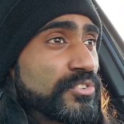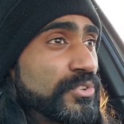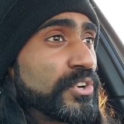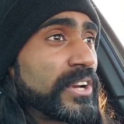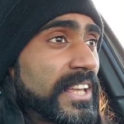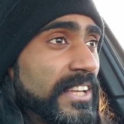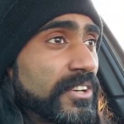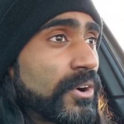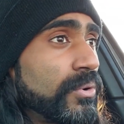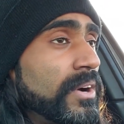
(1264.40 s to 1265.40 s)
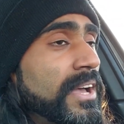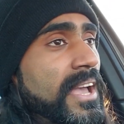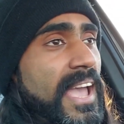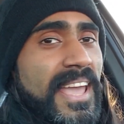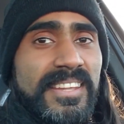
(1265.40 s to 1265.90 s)
through your ego.
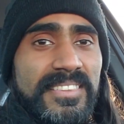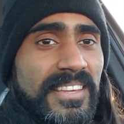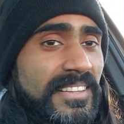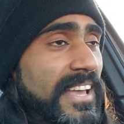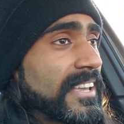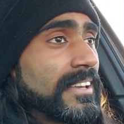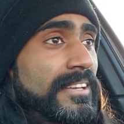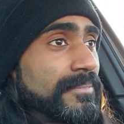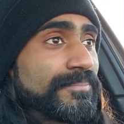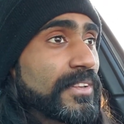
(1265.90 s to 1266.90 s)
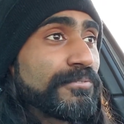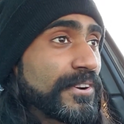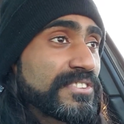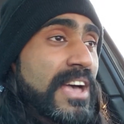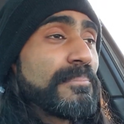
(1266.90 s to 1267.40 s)
Anything like, for
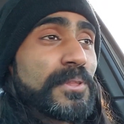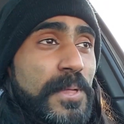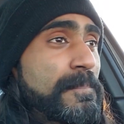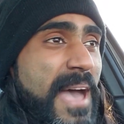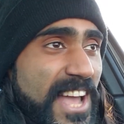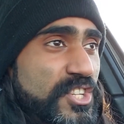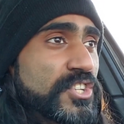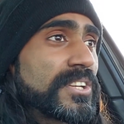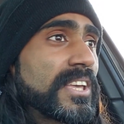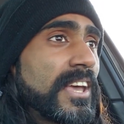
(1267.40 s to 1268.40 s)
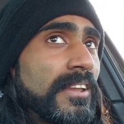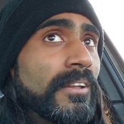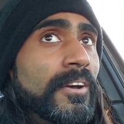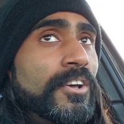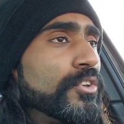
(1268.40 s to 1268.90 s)
example, the mansion again.